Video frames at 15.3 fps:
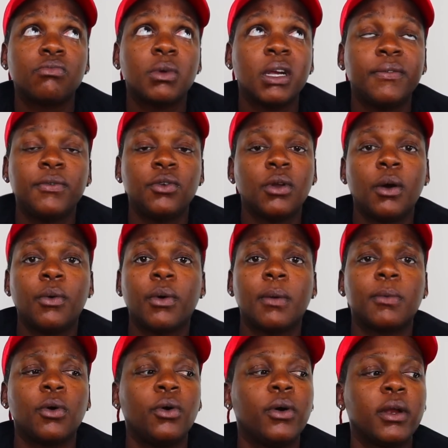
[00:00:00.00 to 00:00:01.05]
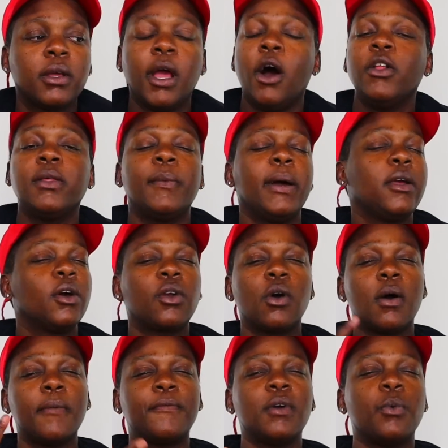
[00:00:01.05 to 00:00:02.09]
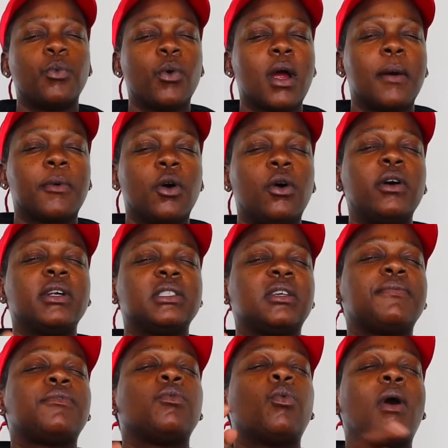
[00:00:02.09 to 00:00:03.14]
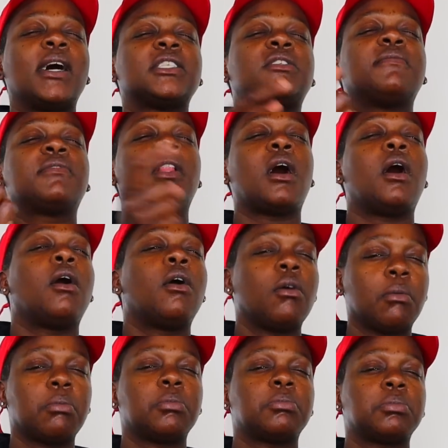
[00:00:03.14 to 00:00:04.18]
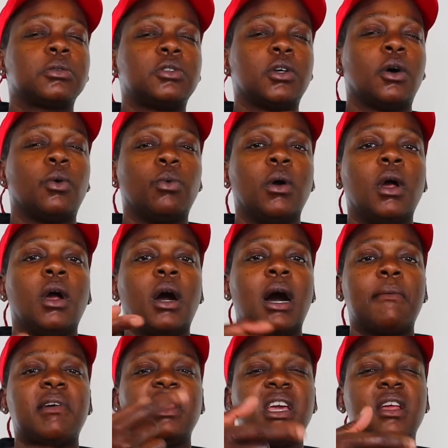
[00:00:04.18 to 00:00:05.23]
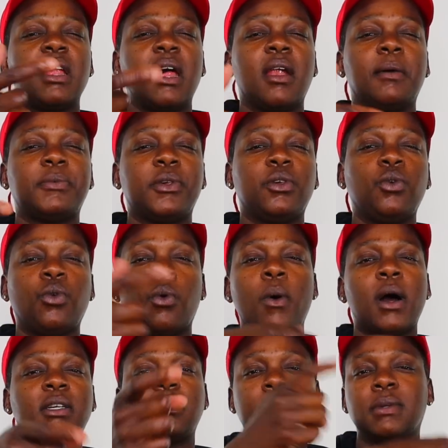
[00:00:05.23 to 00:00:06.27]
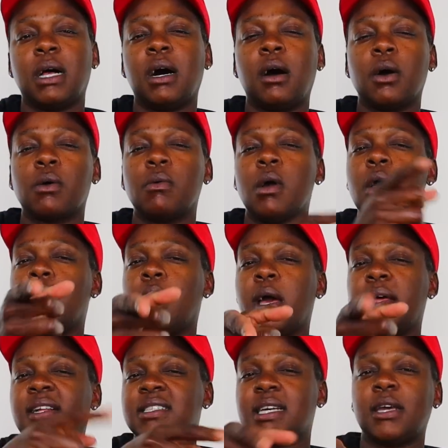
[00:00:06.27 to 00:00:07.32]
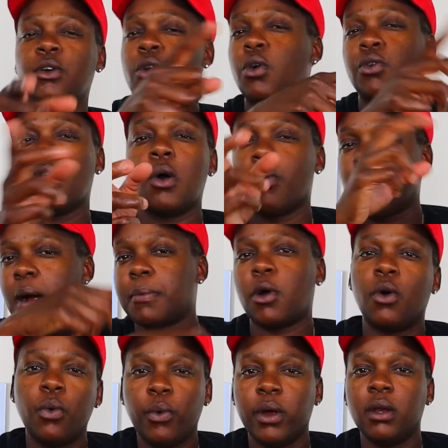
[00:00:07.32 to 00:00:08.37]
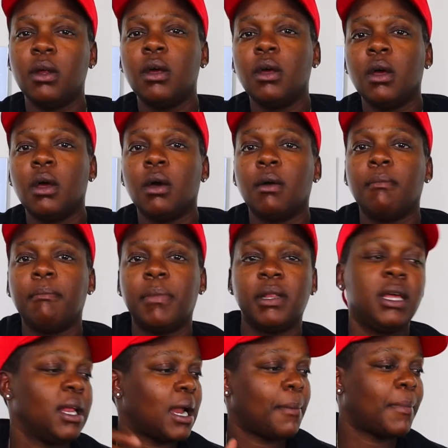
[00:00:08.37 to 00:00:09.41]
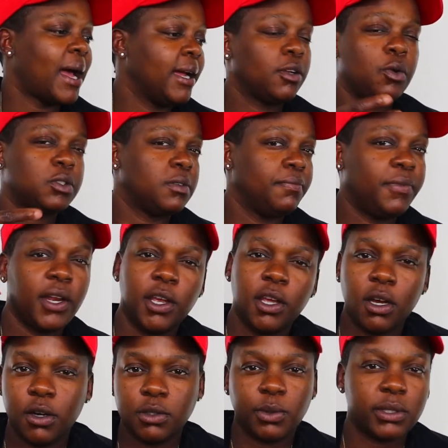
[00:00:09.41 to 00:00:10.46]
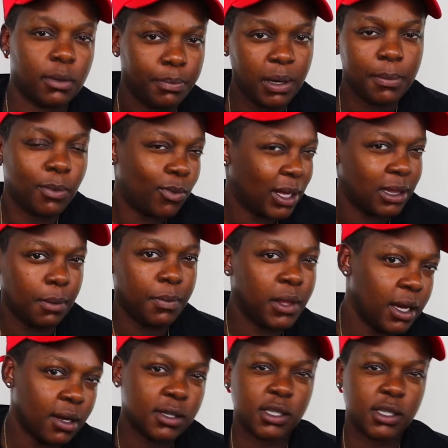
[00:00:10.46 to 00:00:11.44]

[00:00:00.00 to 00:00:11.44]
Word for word: If you know where I'm going. Only way you know where I'm going is if you watch the vlog. So I'm gonna leave that up to you to watch the vlog. And that's how you're gonna know where I'm going. But then I might do some videos with some people while I'm there.